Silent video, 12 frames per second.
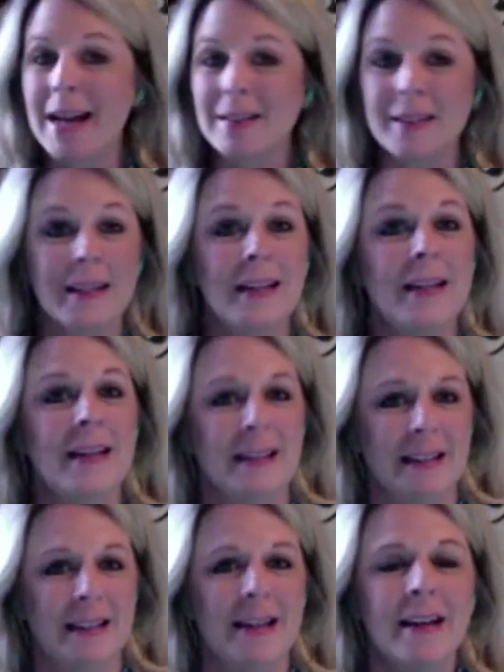
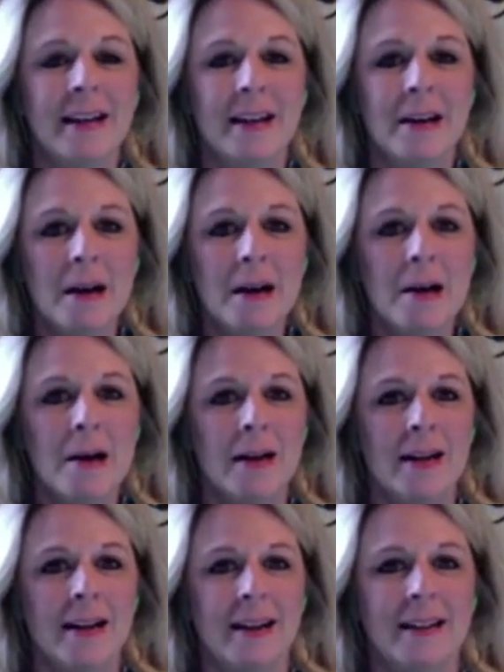
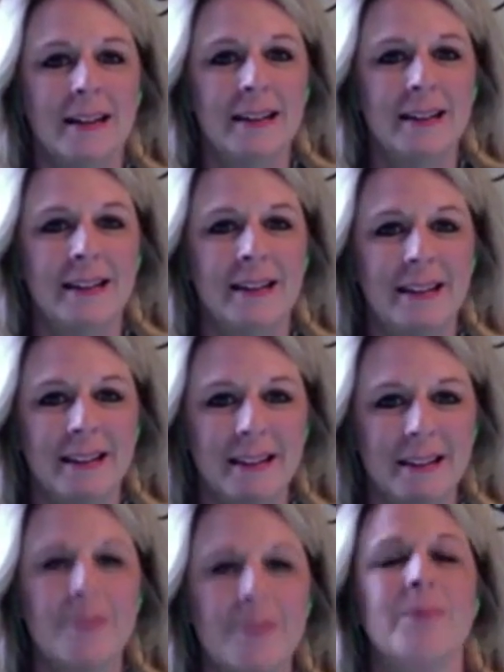
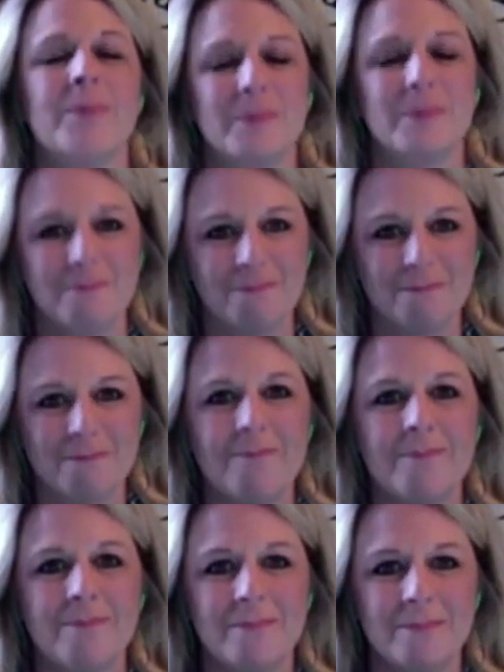
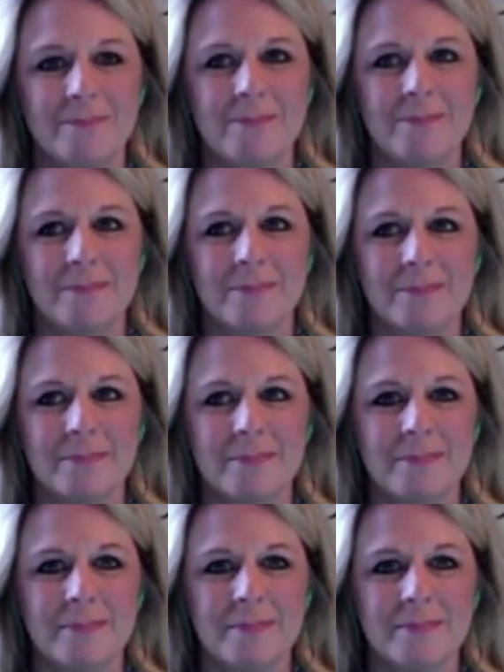
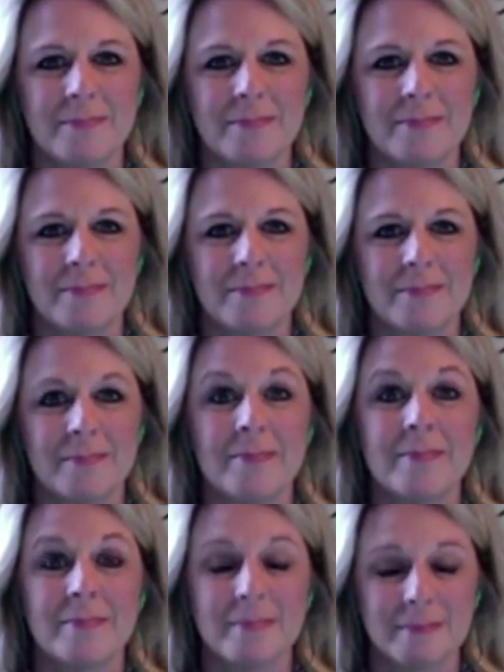
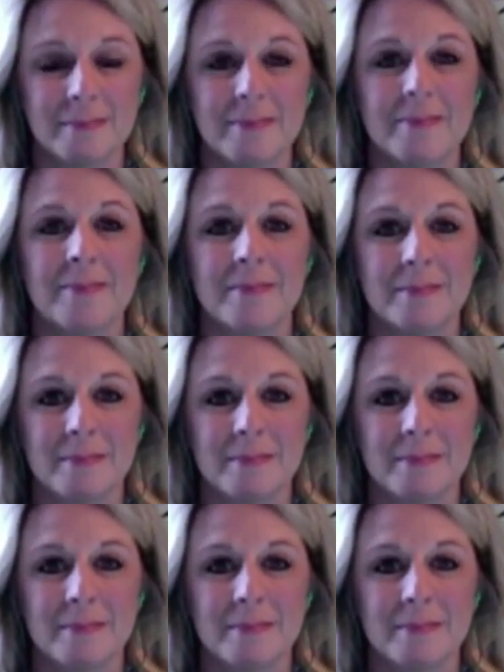(silent)